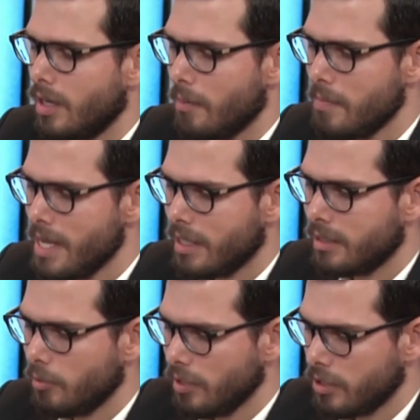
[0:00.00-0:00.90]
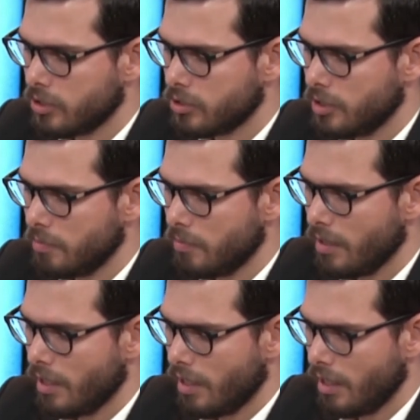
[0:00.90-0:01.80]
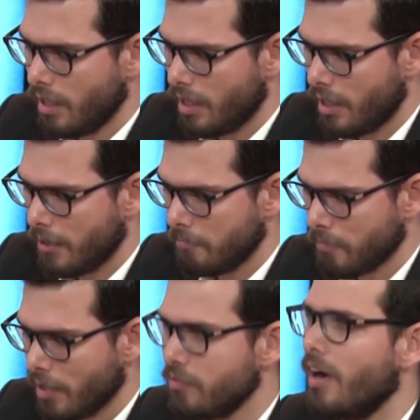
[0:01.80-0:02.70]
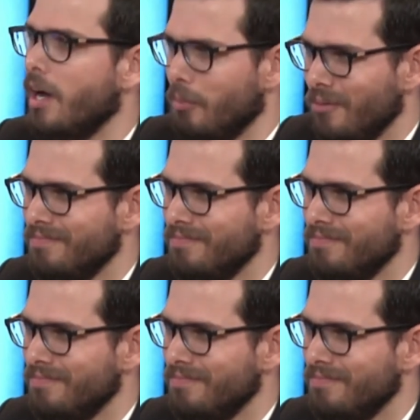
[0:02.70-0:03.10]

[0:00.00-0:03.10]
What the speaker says: make the relationship unviable.